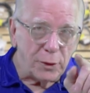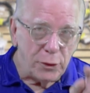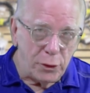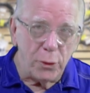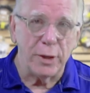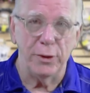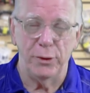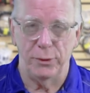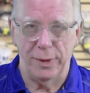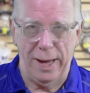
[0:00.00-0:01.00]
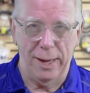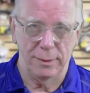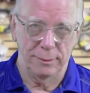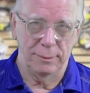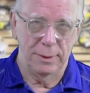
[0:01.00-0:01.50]
You can do that.
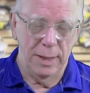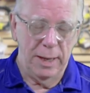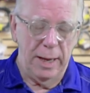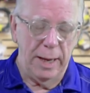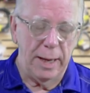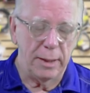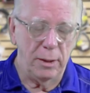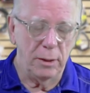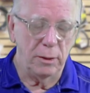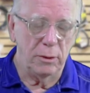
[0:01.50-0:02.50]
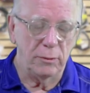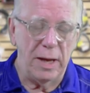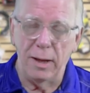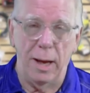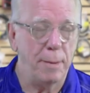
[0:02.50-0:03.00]
And
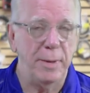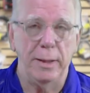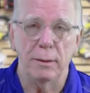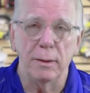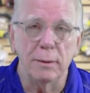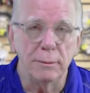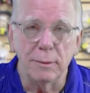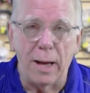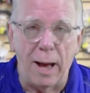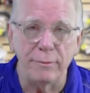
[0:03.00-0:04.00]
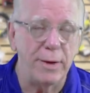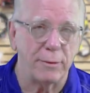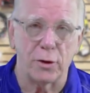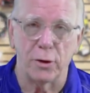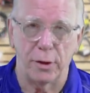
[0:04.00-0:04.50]
that, I mean, I've
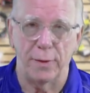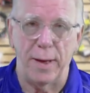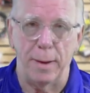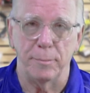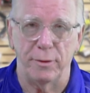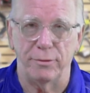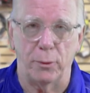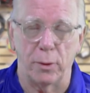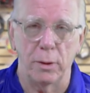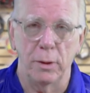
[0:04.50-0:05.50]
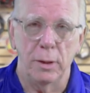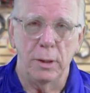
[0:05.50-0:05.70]
never heard of that before.